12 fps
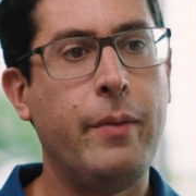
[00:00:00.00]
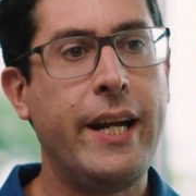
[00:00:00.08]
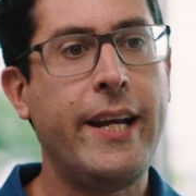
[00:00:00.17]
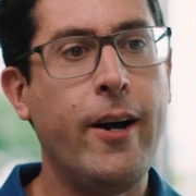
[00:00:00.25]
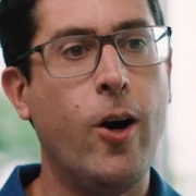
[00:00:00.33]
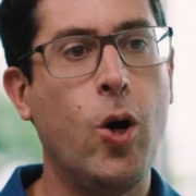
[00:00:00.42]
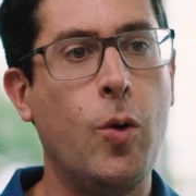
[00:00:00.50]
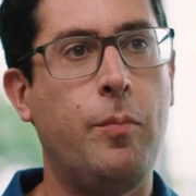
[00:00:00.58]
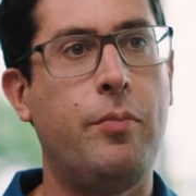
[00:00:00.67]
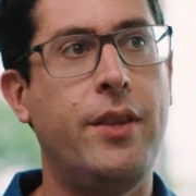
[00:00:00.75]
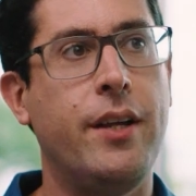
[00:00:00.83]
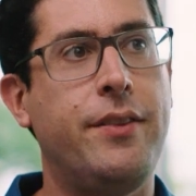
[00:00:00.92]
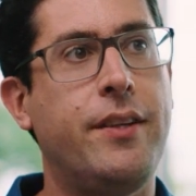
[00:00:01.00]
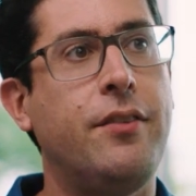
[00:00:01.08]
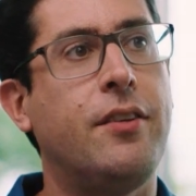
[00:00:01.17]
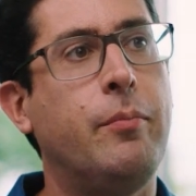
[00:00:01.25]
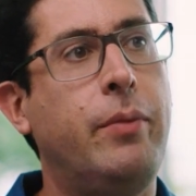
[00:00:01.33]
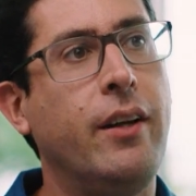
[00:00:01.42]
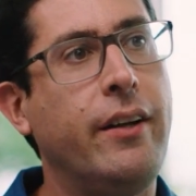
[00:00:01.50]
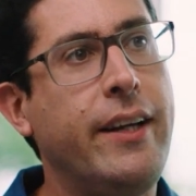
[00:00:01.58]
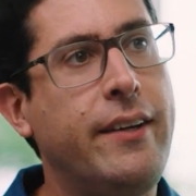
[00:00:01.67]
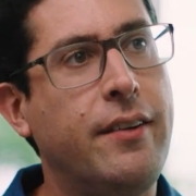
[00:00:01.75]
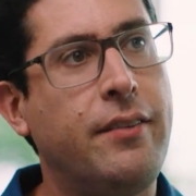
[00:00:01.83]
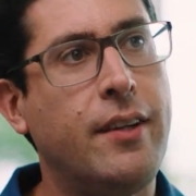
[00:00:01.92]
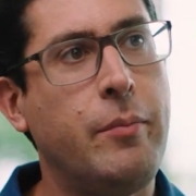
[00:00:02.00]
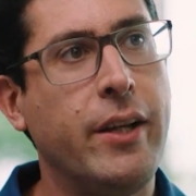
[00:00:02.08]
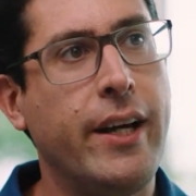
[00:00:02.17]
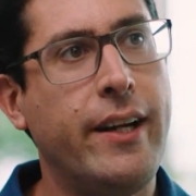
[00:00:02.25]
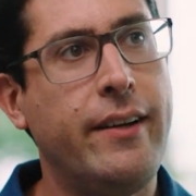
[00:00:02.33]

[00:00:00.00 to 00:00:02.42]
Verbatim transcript: Many hope that this ability to simulate